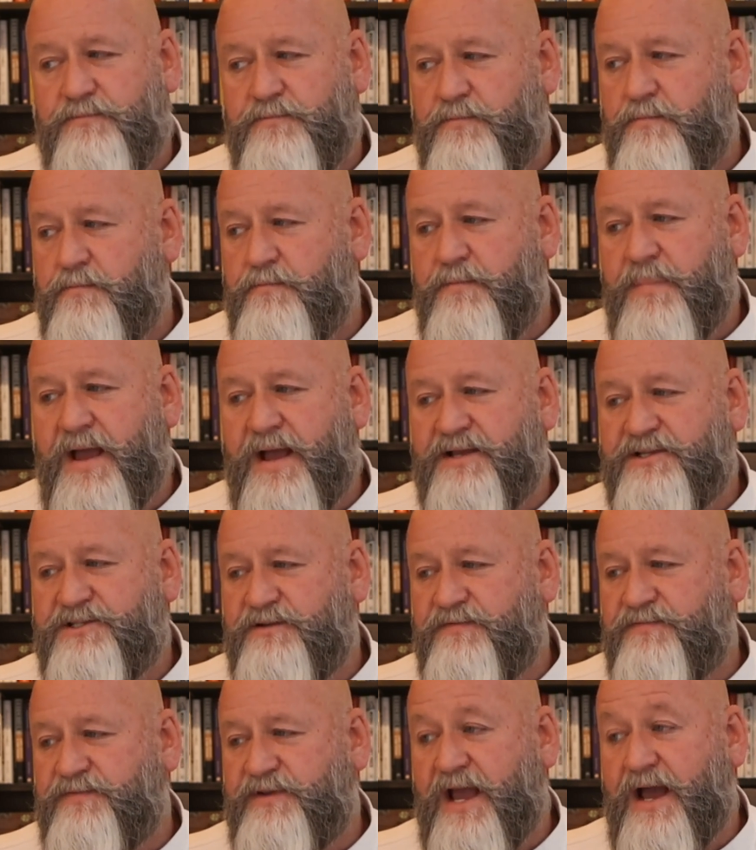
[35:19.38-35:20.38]

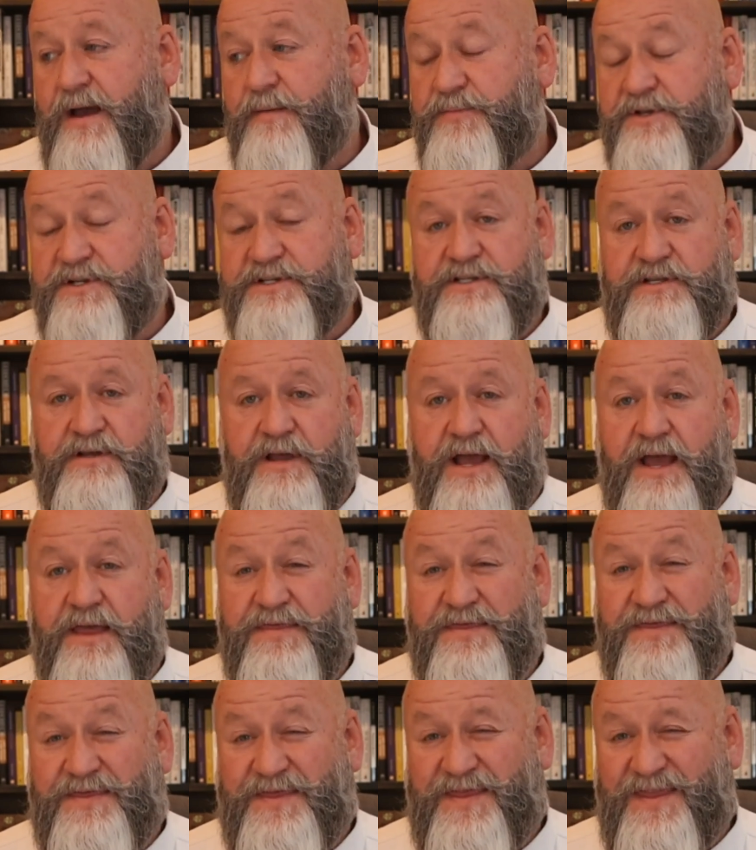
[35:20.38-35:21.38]
Massive gap.
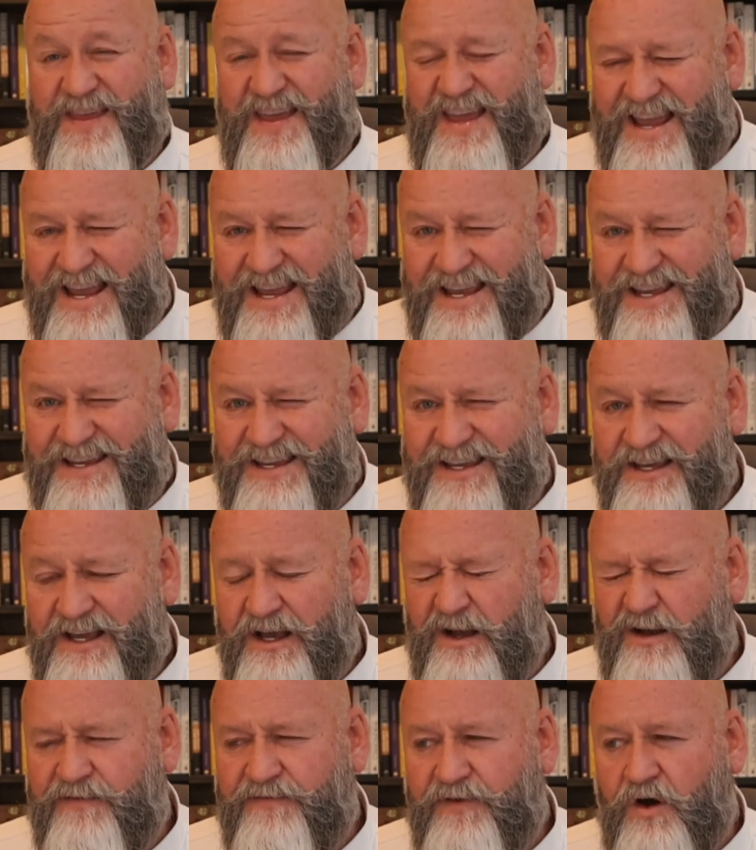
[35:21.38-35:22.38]
Think
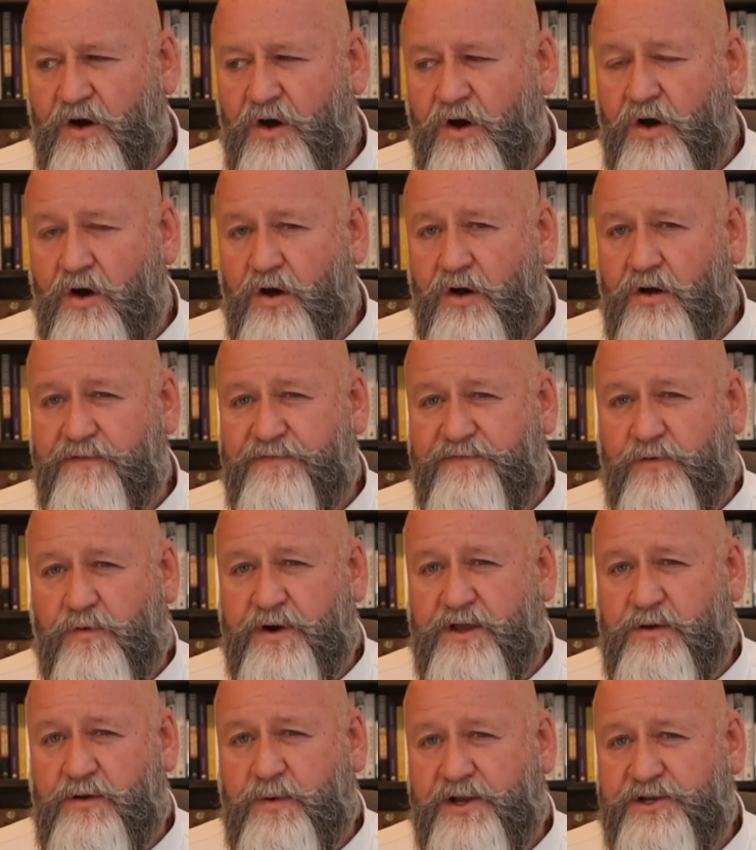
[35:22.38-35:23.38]
of all
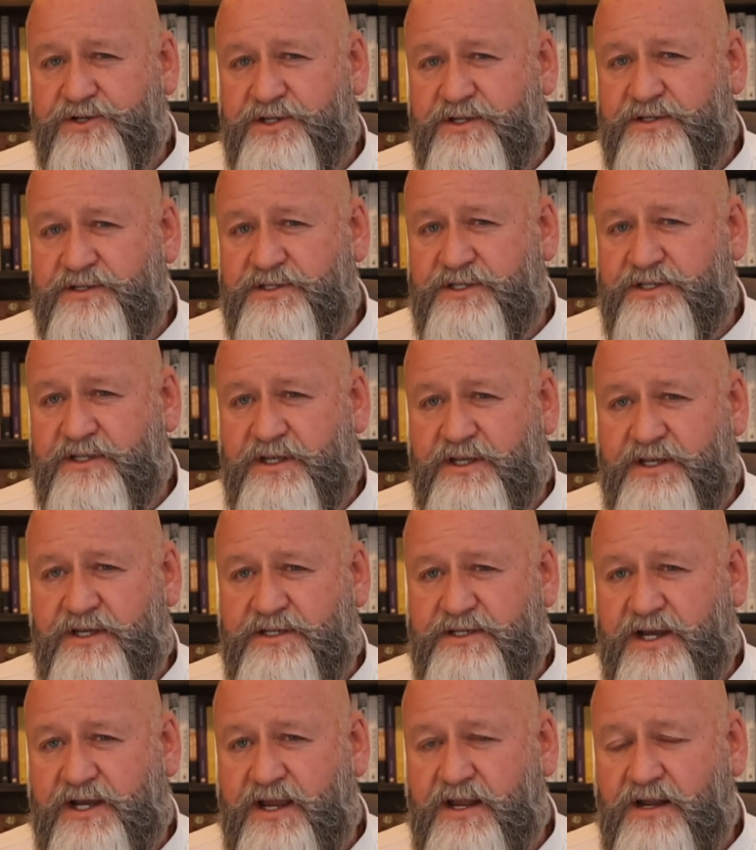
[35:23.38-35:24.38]
40 questions in the
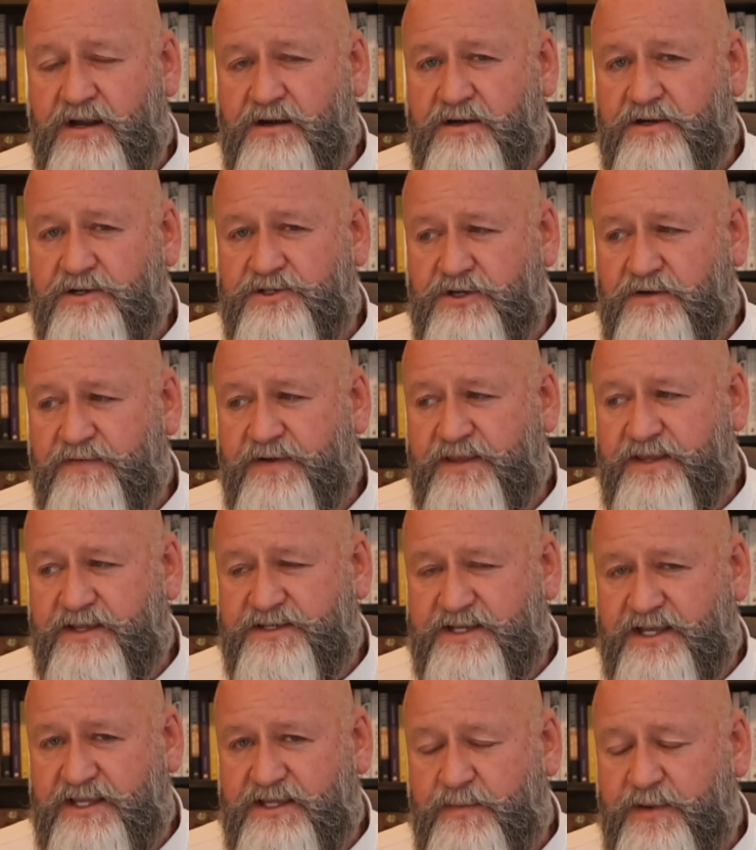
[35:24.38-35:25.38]
entire survey that
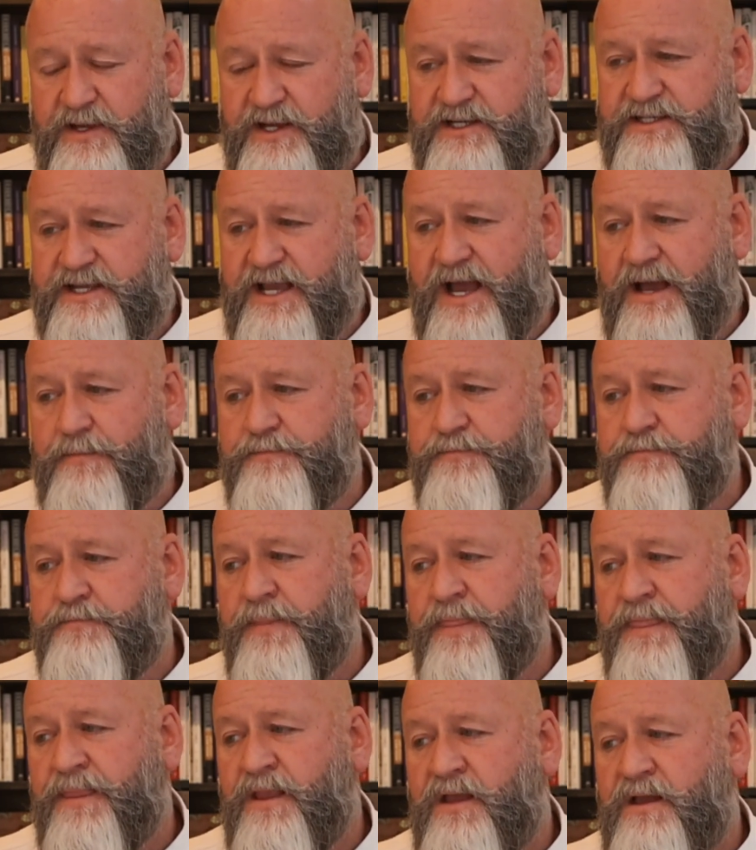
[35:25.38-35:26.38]
said the biggest gap
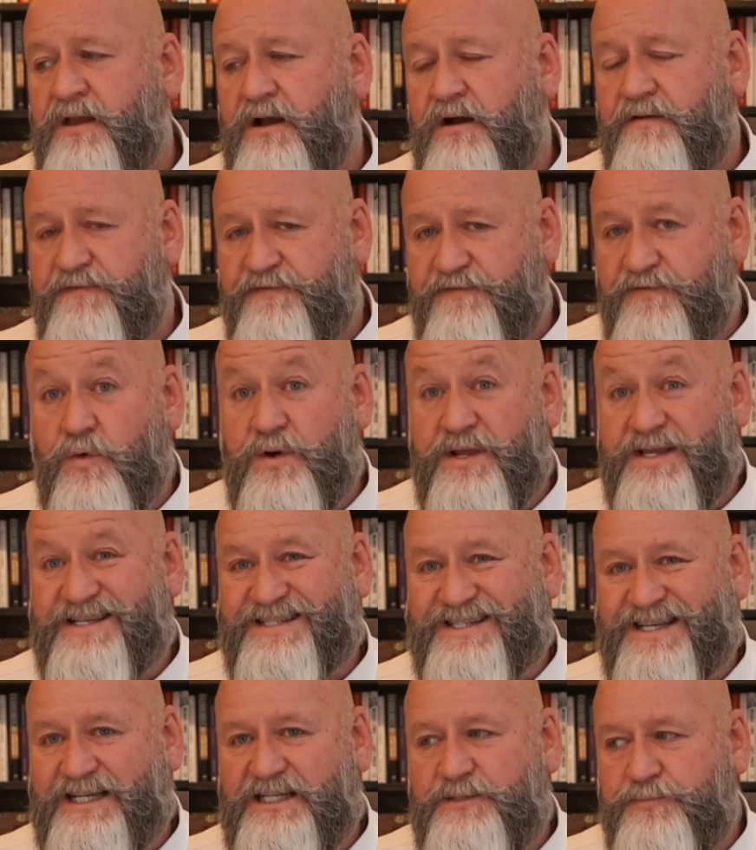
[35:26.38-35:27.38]
of
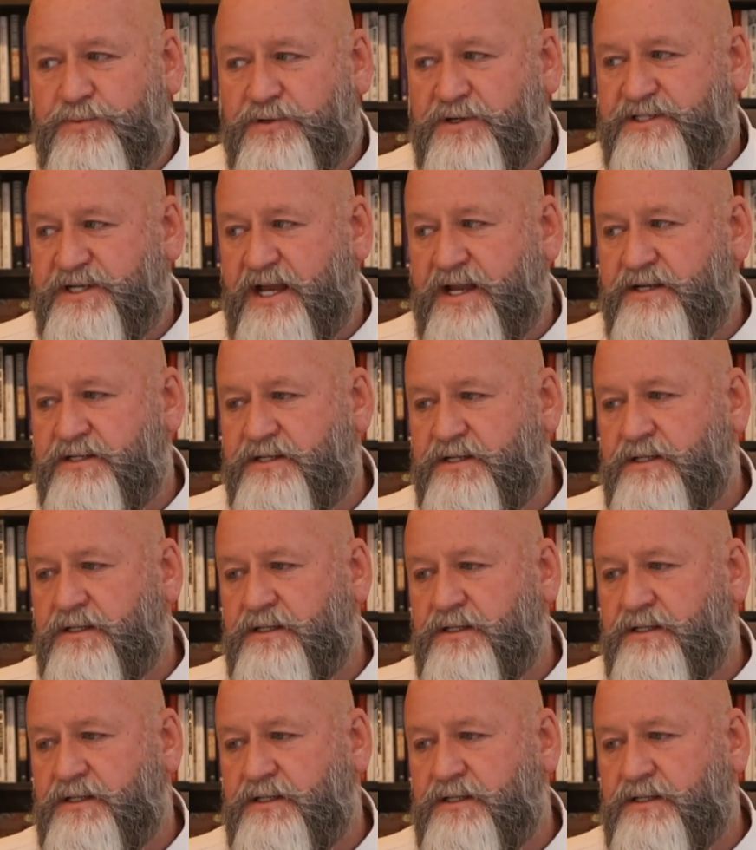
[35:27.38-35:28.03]
46%.